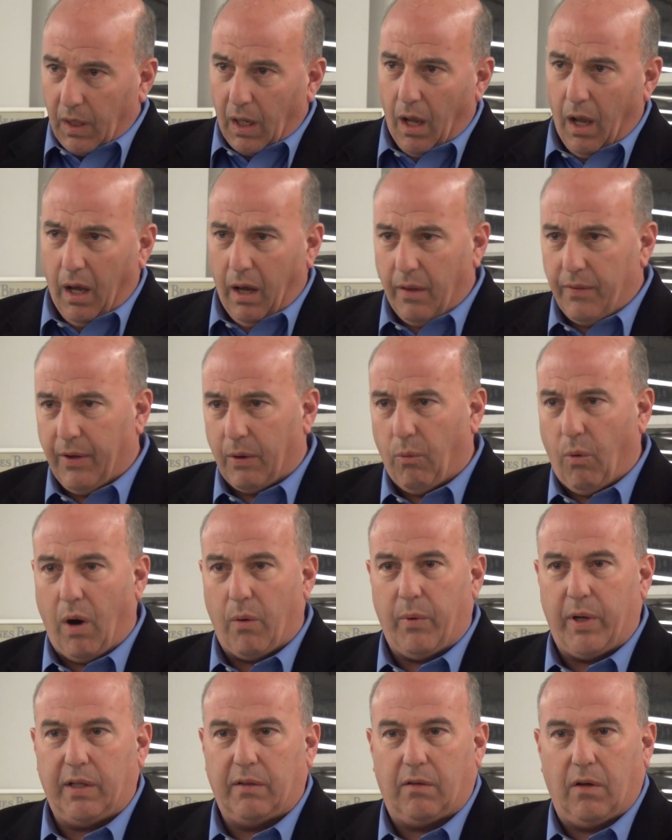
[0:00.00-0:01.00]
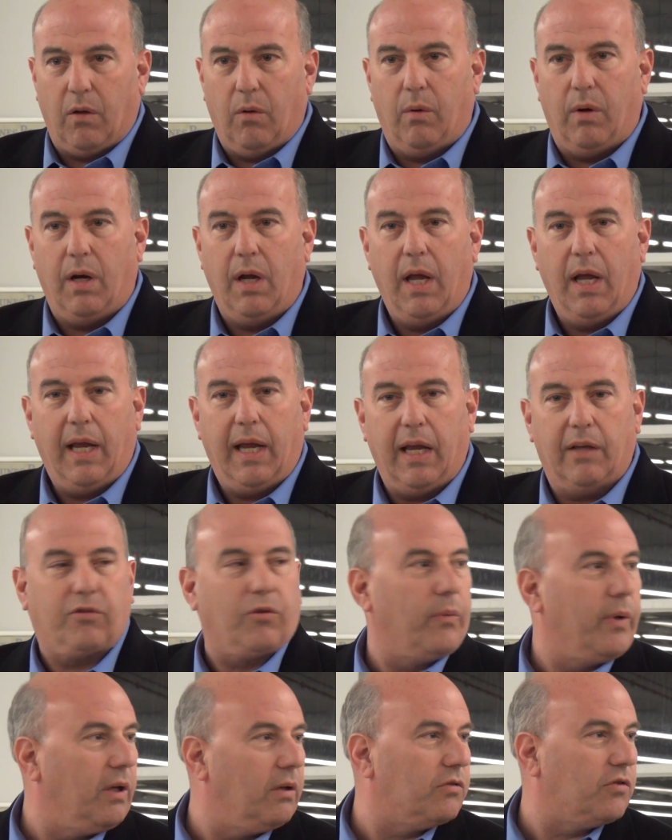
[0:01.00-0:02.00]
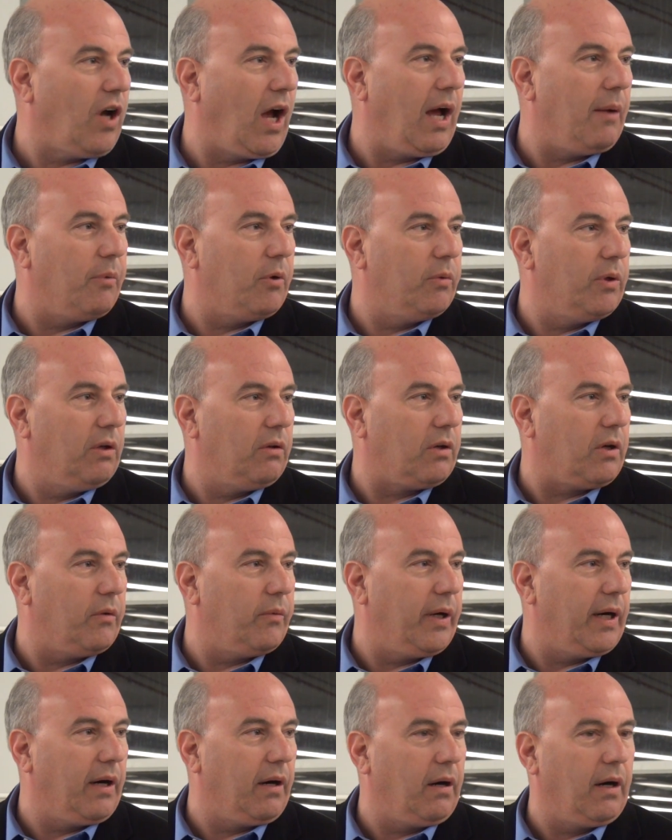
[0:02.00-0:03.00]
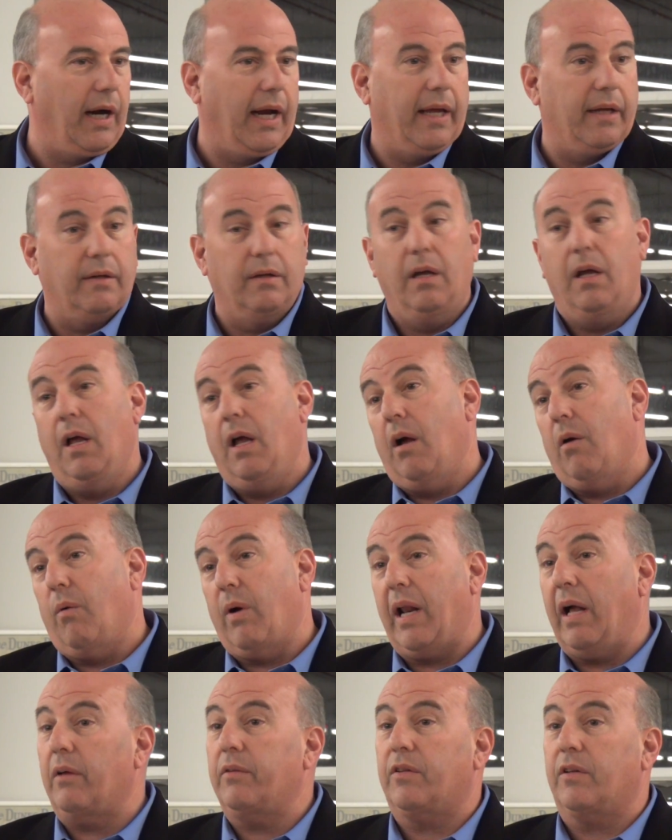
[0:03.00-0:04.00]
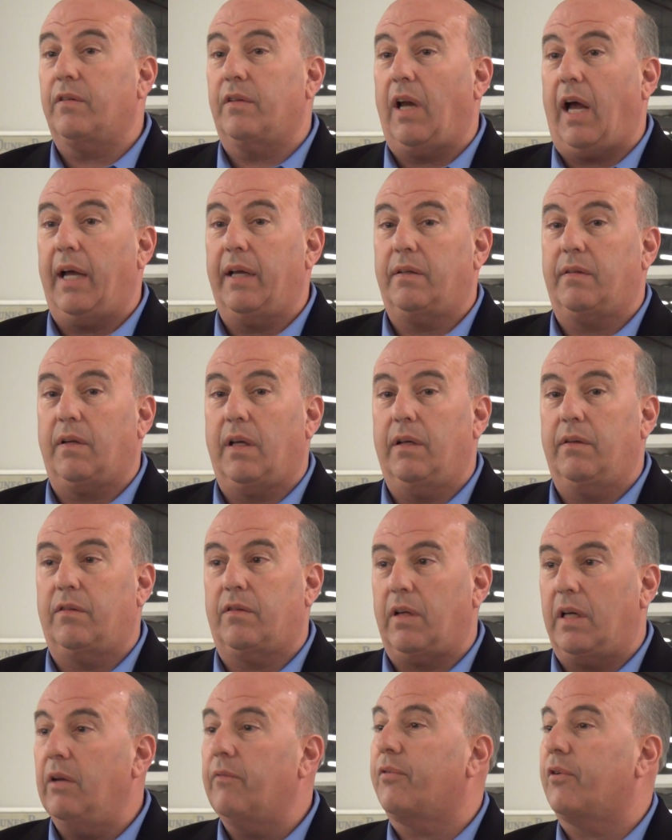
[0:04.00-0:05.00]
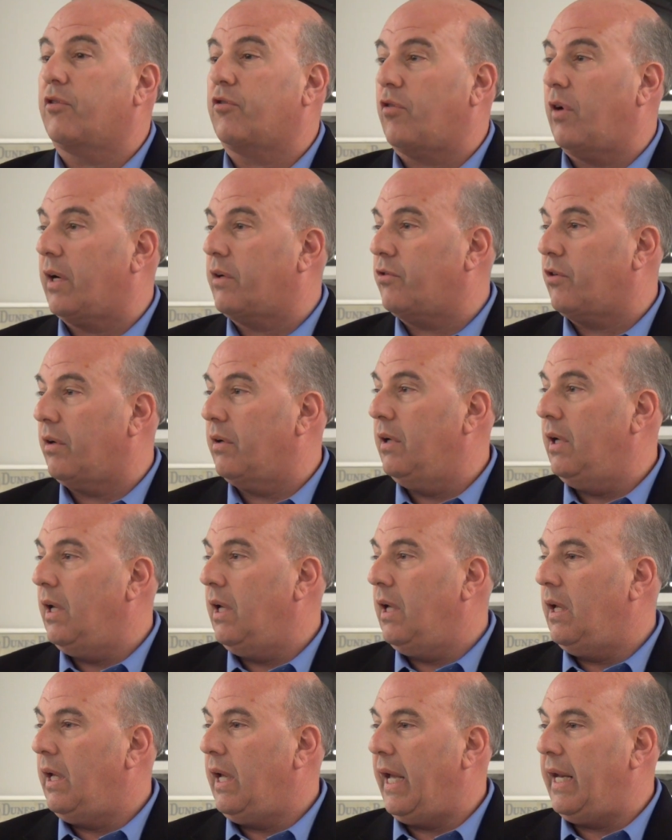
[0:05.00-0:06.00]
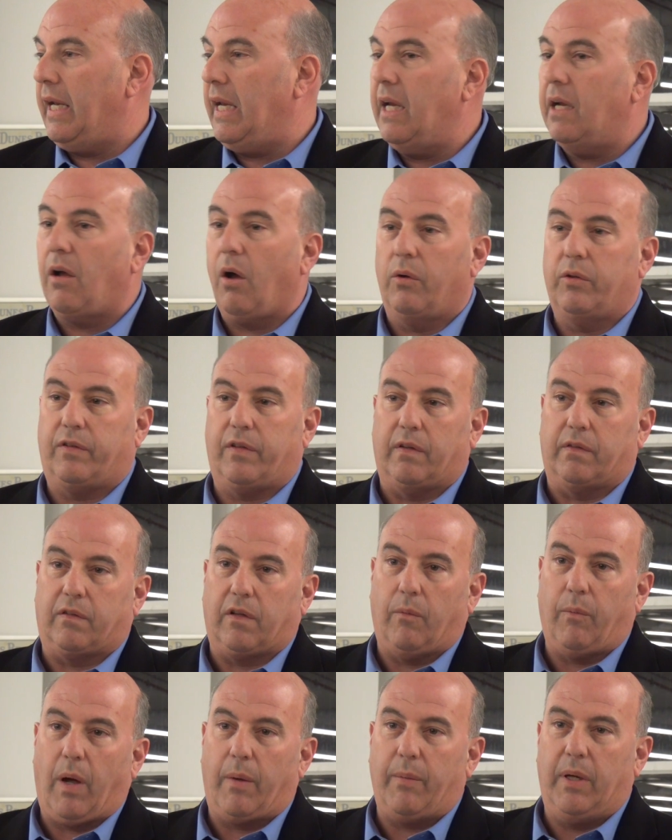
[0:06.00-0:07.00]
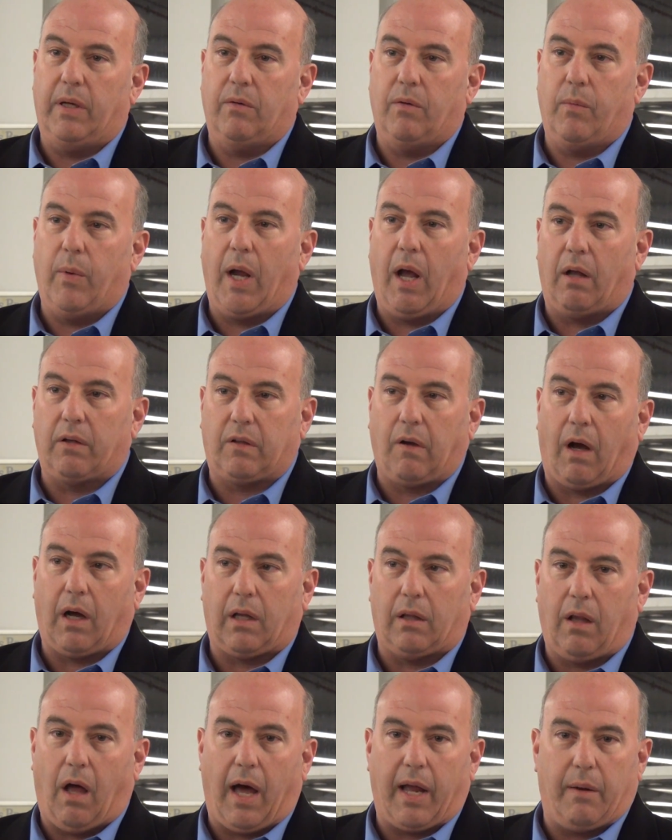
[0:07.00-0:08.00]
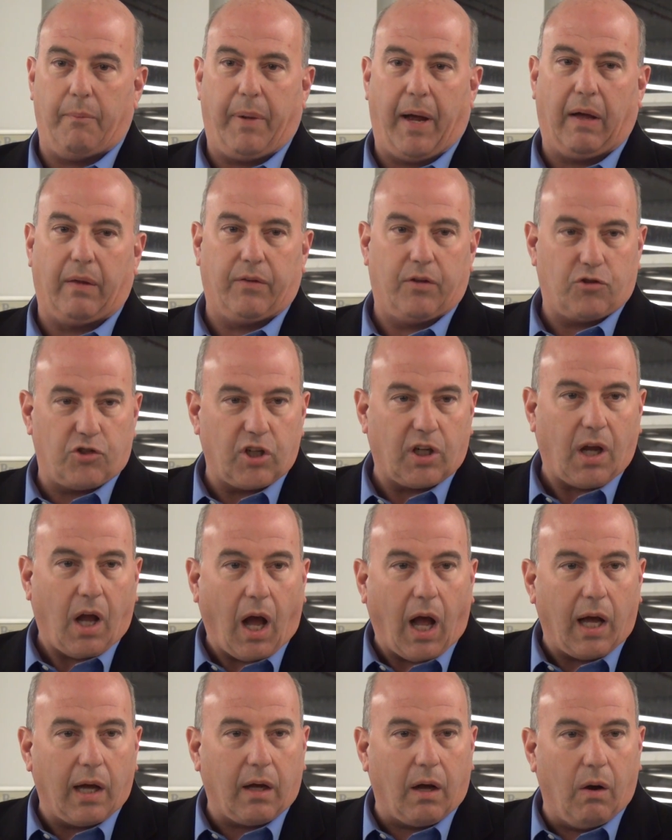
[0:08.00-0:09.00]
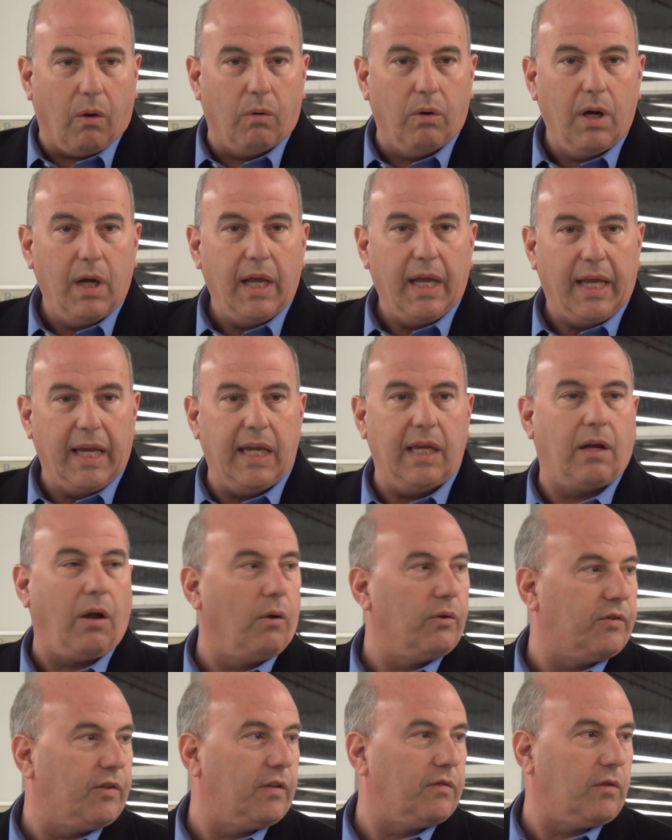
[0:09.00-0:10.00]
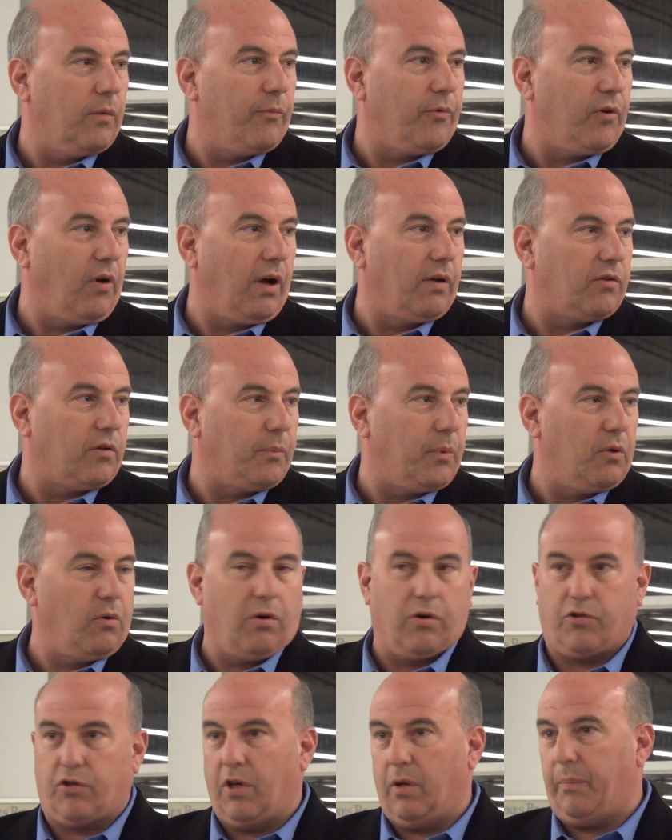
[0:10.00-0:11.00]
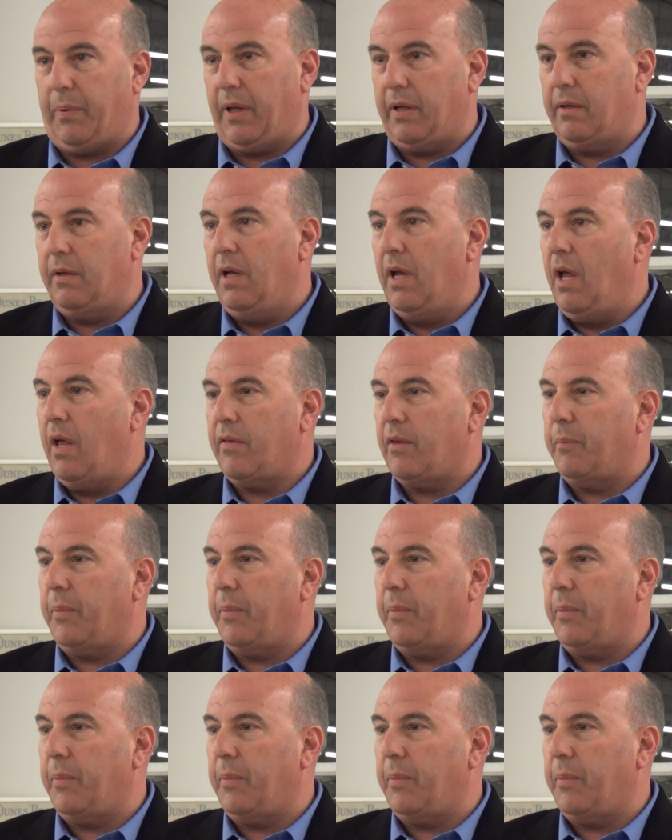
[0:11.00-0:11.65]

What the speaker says: that what we do is a real job, a real career. And what else is nice is infrastructure and ecosystem. I mean, we all talk a lot about the Chicago ecosystem for entrepreneurship, and the